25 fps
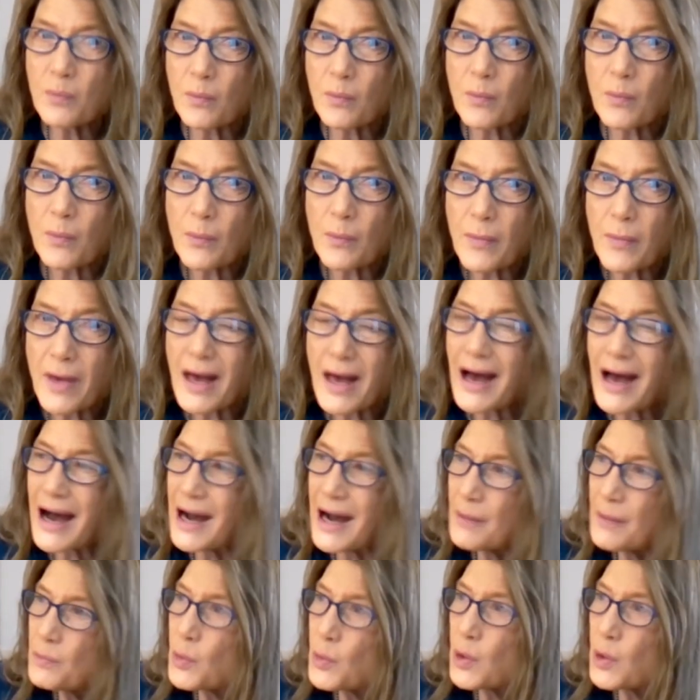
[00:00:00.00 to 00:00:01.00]
I'm
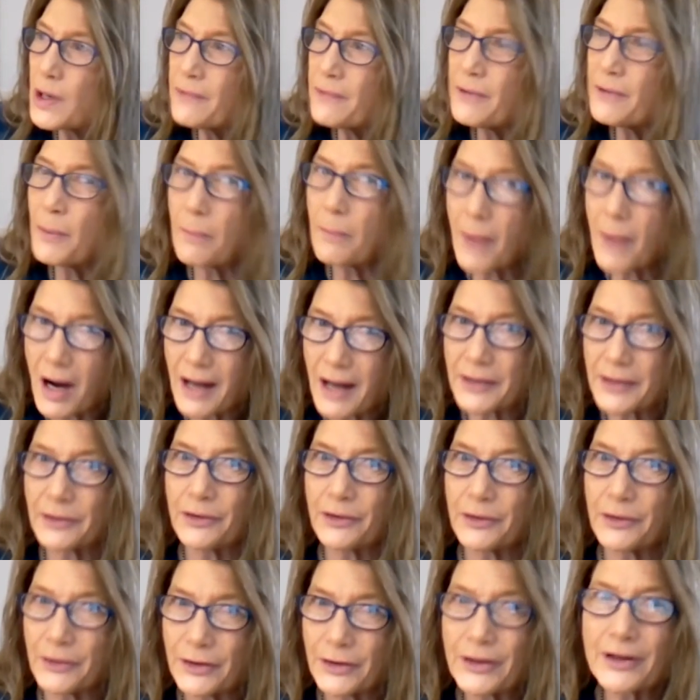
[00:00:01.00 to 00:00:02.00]
I'm more of a
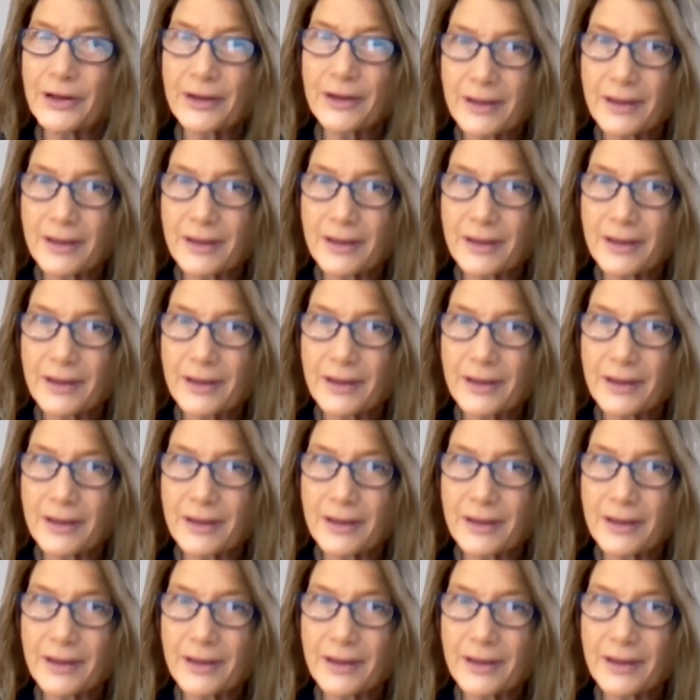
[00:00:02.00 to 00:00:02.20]
modeler